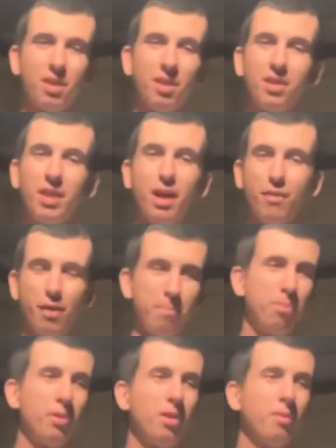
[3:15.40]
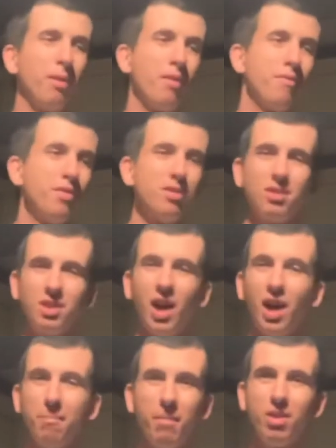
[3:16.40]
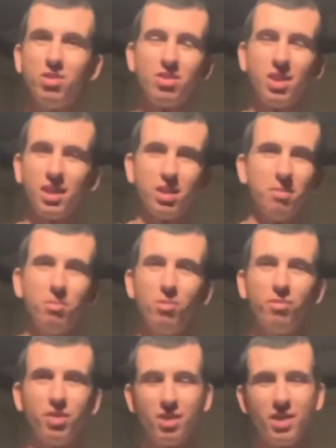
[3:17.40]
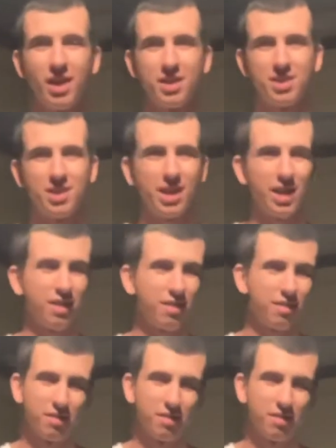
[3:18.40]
that if I put it in my VCR, I may just get the movie and that's it.